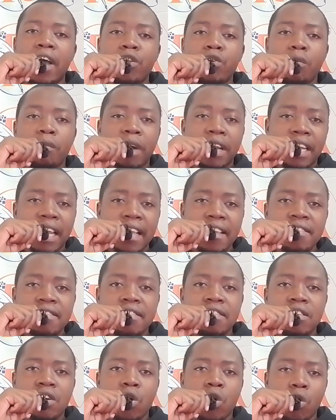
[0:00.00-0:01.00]

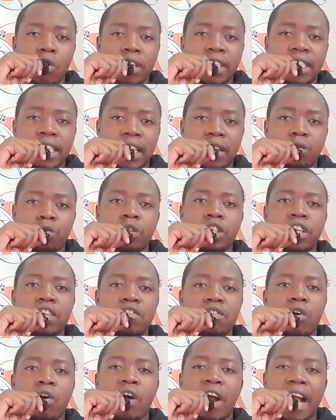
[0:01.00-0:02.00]
humanized content, which
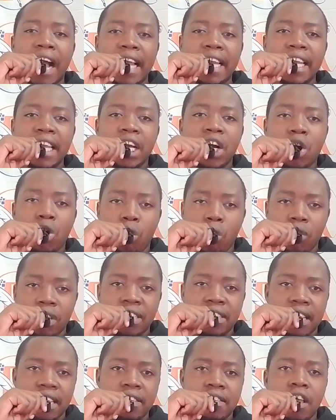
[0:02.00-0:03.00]
is organic
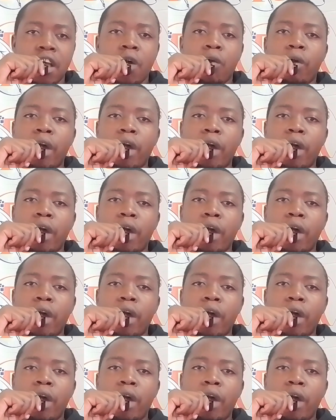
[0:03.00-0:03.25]
content,